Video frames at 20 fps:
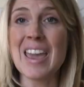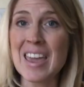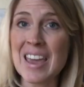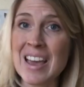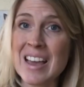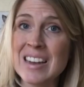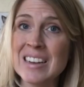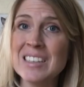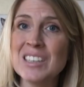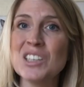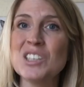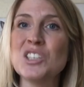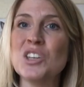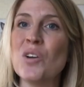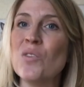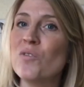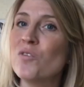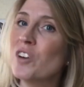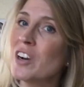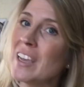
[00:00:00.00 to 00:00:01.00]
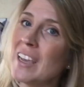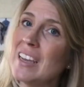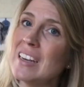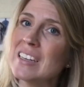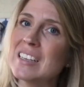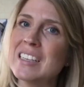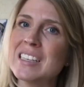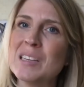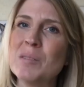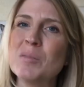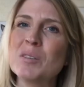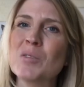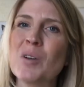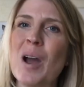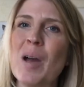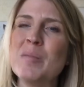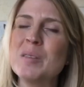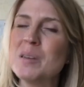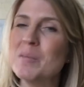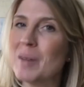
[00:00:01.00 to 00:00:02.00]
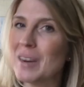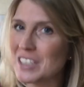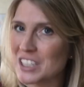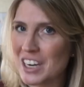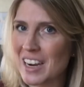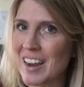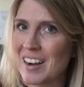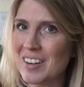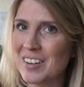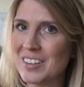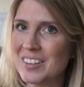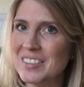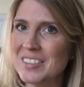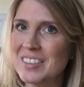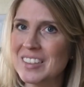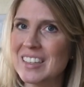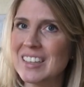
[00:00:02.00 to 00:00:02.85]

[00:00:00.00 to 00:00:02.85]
And don't forget to subscribe to my channel.